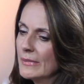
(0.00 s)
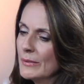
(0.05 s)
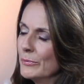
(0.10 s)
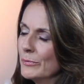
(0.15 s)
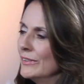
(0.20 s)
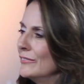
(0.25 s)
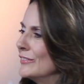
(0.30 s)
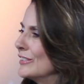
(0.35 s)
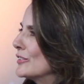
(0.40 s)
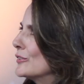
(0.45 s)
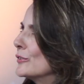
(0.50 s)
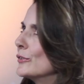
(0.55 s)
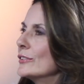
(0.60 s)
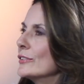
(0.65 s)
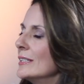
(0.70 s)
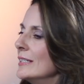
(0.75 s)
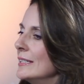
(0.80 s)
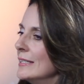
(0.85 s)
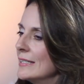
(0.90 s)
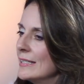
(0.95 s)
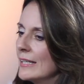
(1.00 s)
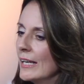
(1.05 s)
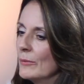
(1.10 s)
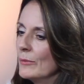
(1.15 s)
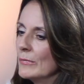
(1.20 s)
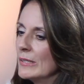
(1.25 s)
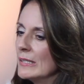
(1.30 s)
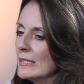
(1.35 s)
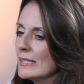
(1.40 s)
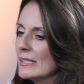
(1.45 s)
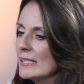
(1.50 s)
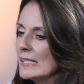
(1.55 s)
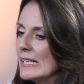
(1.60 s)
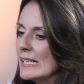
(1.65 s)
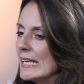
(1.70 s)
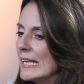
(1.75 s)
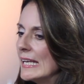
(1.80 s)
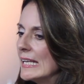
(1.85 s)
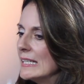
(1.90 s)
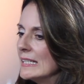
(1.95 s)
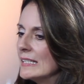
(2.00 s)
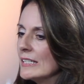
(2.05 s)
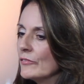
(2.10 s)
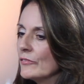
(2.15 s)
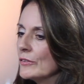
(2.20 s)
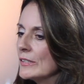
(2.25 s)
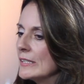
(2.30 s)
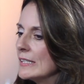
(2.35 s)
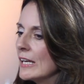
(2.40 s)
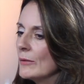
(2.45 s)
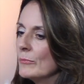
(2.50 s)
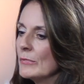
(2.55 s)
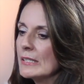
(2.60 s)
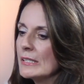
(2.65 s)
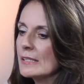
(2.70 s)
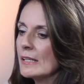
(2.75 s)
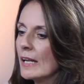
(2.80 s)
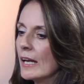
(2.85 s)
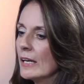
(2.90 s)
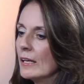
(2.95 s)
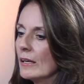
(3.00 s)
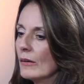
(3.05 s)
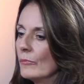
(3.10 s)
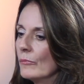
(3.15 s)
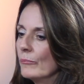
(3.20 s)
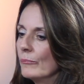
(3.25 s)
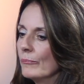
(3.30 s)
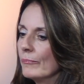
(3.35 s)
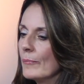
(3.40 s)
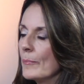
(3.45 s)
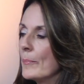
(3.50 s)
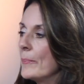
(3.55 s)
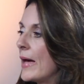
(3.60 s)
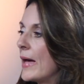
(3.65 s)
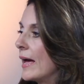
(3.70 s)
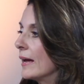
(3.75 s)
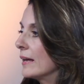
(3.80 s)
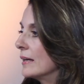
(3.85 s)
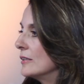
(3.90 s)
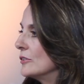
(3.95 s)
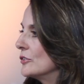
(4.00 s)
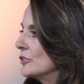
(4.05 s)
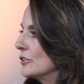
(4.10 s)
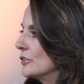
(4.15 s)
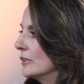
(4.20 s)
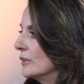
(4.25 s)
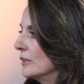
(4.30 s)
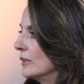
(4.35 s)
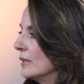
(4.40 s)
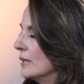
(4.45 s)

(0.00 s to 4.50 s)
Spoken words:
I believe it's 13 segments. Different segments like baggage.